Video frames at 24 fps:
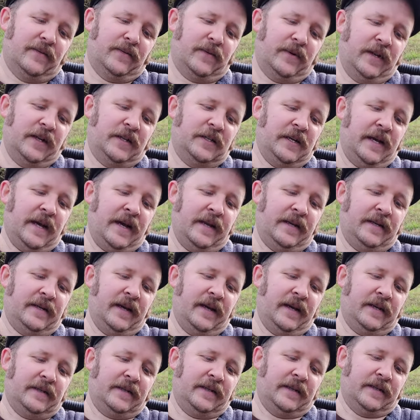Want to chat?
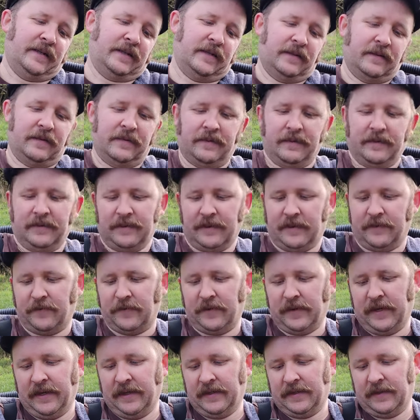Text us. It's
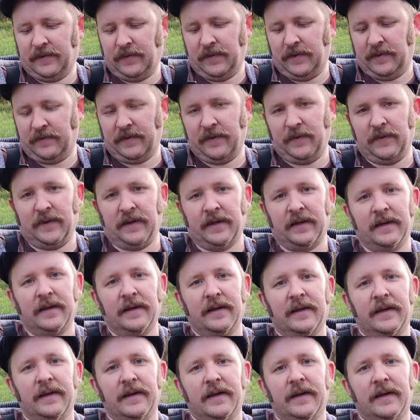awful nice. I wonder if they want to
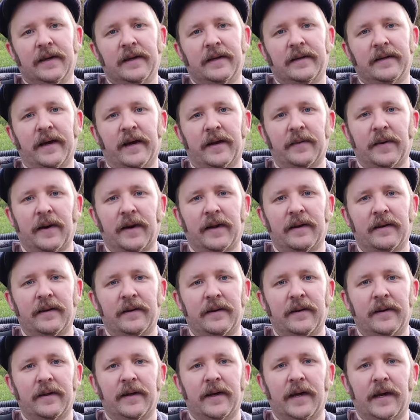chat about
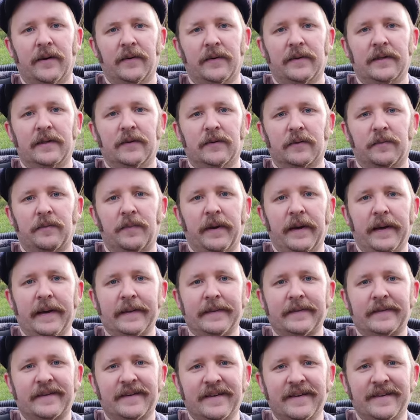how I deal with
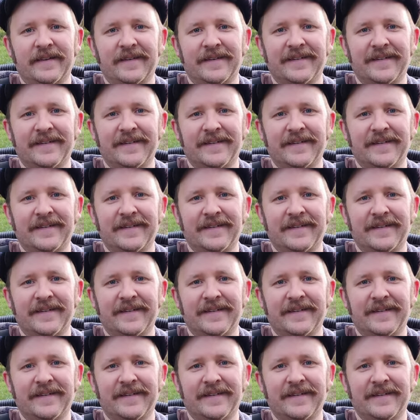pets.